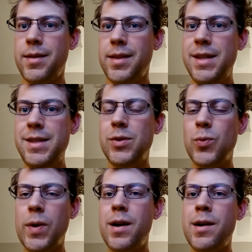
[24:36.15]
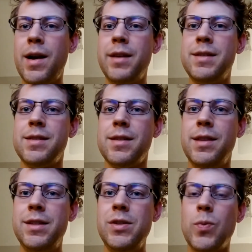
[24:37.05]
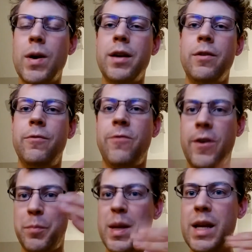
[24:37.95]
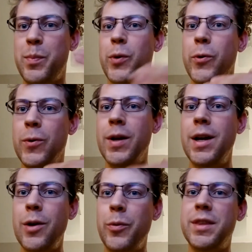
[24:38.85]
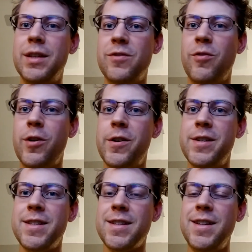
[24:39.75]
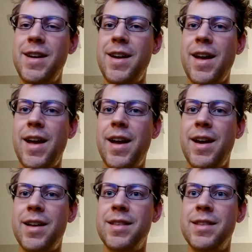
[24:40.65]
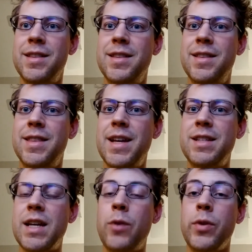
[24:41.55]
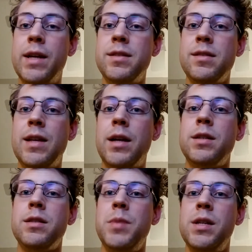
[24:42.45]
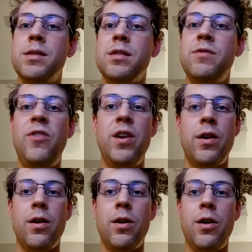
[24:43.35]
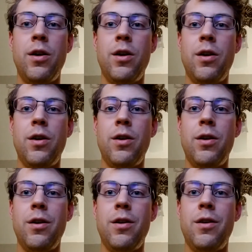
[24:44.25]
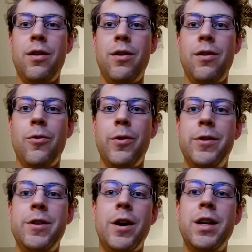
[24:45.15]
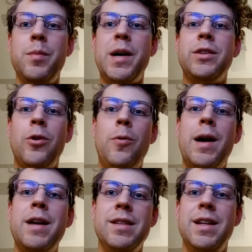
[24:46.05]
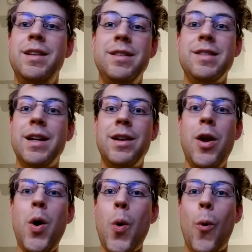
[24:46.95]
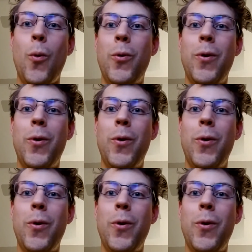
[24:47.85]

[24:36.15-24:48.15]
This is where I confront people with this verse, and they say, well, that just means a sphere. Or they're talking about the horizon. And it's like, no,